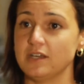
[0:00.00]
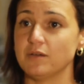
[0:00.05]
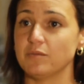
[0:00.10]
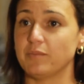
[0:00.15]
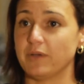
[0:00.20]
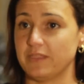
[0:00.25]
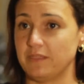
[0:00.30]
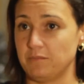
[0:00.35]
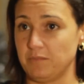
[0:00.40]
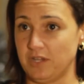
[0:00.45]

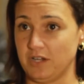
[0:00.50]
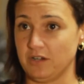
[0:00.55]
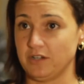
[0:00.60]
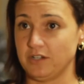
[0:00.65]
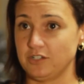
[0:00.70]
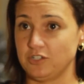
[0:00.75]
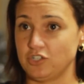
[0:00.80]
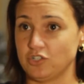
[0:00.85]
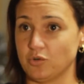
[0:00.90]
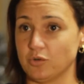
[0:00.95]
by the
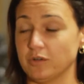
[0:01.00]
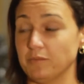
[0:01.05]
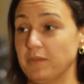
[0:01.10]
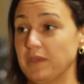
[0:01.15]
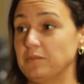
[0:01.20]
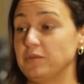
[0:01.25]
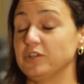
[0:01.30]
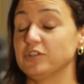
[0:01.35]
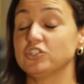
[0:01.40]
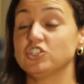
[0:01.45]
marriage? Or
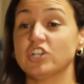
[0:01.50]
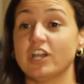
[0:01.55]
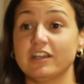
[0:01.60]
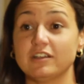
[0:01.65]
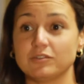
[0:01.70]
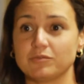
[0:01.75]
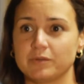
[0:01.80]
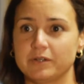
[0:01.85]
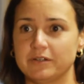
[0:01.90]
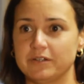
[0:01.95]
maybe your
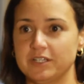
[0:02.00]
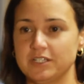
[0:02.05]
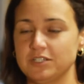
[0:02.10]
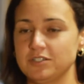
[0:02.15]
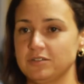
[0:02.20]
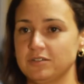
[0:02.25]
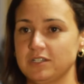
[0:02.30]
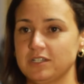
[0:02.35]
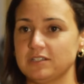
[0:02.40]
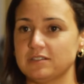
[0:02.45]
child-rearing
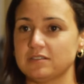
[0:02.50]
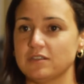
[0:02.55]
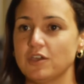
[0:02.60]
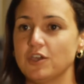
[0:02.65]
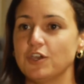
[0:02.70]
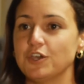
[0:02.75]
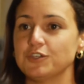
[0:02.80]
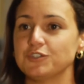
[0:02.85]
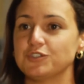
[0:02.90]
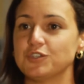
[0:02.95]
duties.
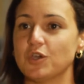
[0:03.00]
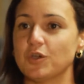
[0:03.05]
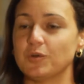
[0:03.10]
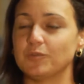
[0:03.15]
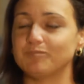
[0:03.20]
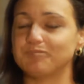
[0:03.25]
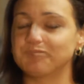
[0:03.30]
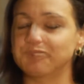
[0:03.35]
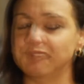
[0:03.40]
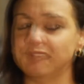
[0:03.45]
So
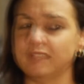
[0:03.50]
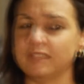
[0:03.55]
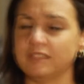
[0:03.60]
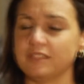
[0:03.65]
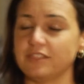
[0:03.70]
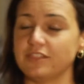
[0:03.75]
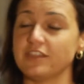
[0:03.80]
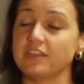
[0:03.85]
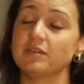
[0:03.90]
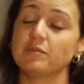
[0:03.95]
the
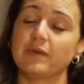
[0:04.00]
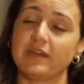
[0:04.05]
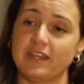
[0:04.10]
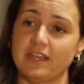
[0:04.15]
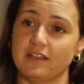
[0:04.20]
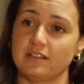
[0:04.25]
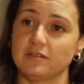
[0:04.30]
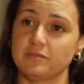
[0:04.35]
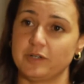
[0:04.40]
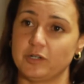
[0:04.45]
thing about
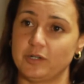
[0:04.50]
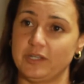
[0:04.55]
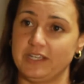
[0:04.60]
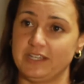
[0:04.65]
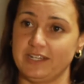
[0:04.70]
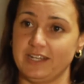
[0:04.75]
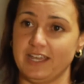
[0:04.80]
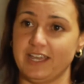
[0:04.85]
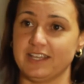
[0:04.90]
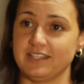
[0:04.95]
alimony
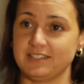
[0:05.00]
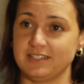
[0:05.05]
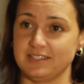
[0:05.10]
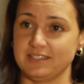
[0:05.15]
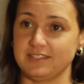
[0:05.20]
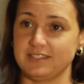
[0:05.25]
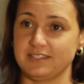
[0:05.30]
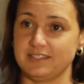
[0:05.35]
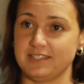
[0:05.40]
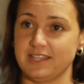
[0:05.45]
in
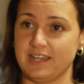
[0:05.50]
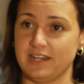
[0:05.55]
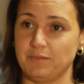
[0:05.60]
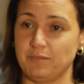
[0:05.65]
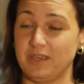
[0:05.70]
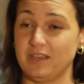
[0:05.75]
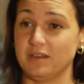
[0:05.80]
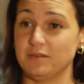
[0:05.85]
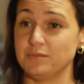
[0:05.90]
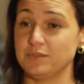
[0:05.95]
essence is that it
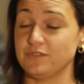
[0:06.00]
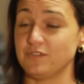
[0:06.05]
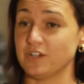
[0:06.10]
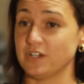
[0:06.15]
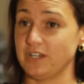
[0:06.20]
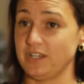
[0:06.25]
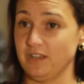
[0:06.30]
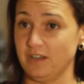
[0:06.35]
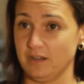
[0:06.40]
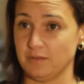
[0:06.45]
becomes
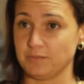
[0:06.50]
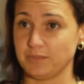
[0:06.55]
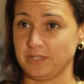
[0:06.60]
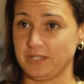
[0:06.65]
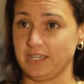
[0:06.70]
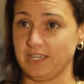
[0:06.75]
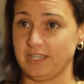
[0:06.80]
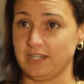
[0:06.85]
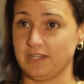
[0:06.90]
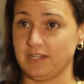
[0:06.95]
very
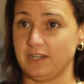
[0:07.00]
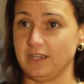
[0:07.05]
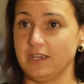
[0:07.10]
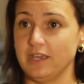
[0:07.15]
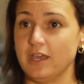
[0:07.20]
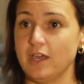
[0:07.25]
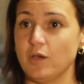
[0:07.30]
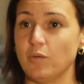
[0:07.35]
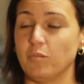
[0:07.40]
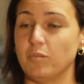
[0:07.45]
complicated,
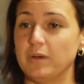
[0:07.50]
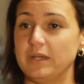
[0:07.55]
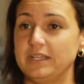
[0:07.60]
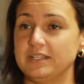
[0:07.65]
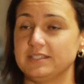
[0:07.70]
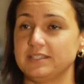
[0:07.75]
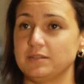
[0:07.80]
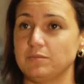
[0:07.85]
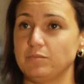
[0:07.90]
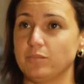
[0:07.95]
but
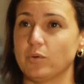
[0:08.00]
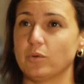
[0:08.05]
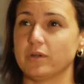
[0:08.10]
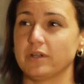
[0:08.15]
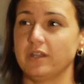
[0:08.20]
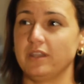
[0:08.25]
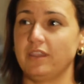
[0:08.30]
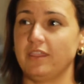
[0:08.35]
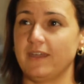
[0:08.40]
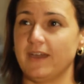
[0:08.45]
it's
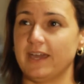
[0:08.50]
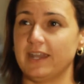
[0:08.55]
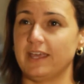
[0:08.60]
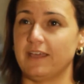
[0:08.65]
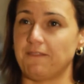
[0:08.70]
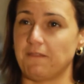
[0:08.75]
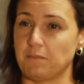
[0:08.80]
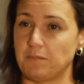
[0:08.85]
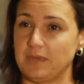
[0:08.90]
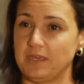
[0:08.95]
important that
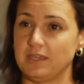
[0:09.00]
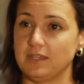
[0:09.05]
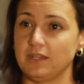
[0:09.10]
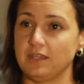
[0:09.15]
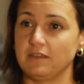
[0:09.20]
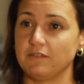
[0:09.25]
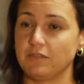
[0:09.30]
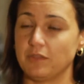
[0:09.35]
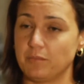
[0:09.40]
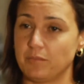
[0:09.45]
at the
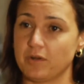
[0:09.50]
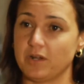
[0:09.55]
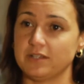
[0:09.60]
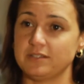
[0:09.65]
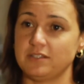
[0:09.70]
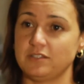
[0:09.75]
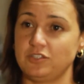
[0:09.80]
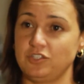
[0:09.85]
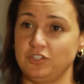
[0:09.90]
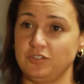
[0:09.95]
beginning of the
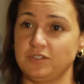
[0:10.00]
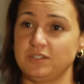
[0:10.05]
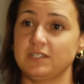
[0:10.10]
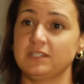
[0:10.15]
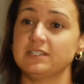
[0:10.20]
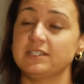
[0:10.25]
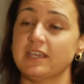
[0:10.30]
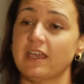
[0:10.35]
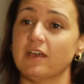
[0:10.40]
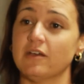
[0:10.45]
process you
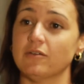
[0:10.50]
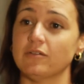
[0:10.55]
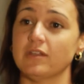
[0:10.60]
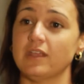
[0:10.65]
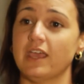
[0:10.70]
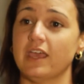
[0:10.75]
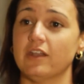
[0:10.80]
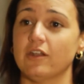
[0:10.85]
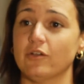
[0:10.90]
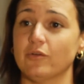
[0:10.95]
sit down
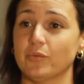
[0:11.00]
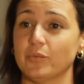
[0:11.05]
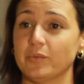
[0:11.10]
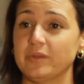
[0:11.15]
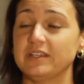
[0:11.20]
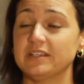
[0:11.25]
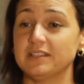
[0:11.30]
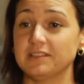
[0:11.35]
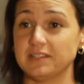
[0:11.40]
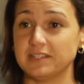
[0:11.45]
and are
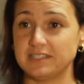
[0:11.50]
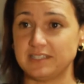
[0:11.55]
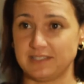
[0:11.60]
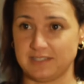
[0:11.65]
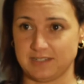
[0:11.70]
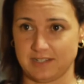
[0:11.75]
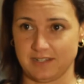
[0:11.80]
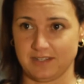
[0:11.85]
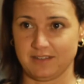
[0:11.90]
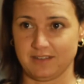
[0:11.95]

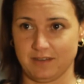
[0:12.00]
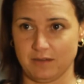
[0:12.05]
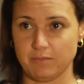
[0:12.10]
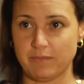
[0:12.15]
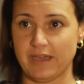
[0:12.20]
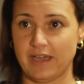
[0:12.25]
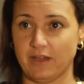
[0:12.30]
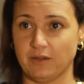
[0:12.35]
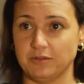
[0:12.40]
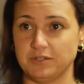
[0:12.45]
realistic
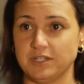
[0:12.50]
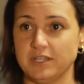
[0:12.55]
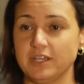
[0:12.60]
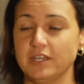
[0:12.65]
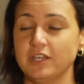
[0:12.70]
about